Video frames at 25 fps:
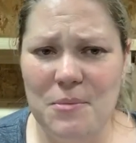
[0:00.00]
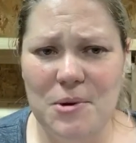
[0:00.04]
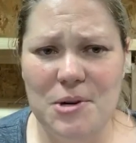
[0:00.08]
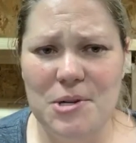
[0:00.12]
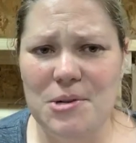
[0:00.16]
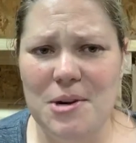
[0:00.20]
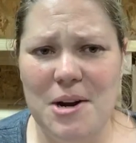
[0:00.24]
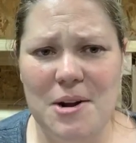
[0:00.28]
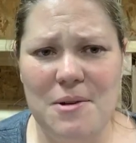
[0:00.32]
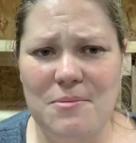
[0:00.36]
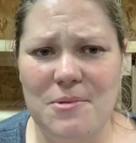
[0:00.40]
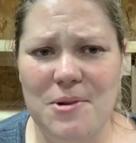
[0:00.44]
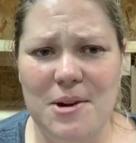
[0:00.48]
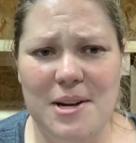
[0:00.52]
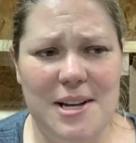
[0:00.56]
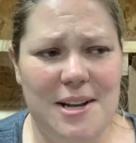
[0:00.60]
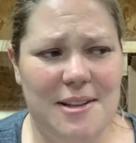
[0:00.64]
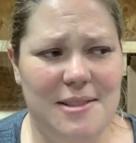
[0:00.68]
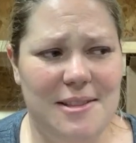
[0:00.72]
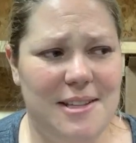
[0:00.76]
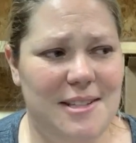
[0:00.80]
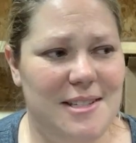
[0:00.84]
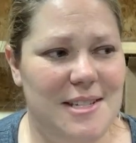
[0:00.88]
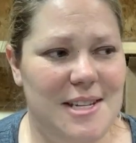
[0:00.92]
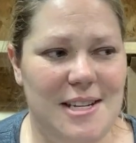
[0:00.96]
We're trying to work
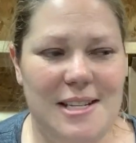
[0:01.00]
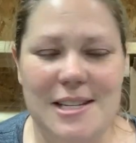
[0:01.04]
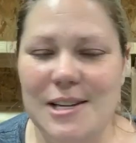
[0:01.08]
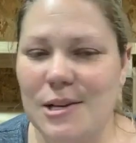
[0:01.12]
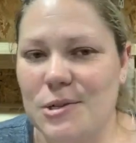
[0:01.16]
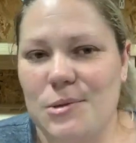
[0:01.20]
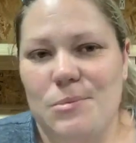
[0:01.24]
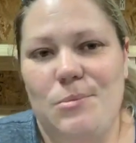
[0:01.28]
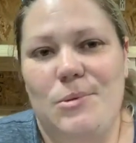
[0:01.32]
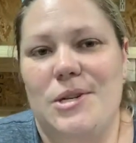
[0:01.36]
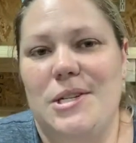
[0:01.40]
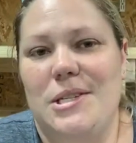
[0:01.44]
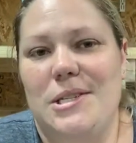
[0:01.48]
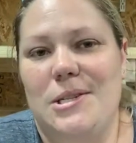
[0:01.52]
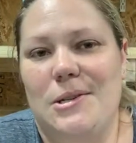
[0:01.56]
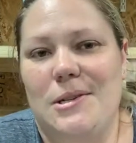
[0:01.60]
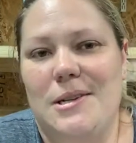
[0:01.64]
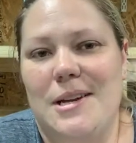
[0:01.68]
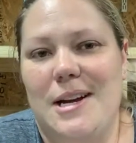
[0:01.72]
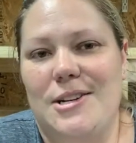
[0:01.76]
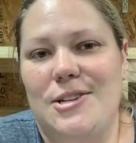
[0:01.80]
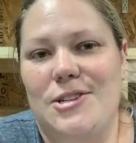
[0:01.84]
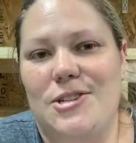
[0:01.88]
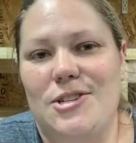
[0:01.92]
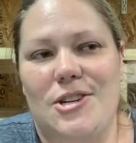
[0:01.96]
out the details. We're still
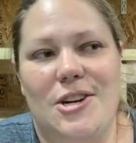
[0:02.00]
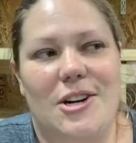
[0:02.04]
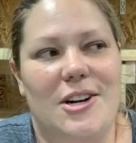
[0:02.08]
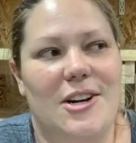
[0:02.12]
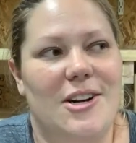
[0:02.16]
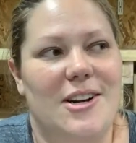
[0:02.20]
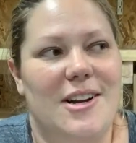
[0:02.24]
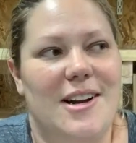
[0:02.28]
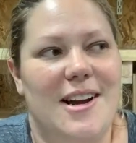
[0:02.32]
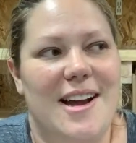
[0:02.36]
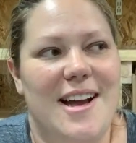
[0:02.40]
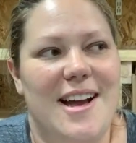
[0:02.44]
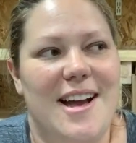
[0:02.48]
not sure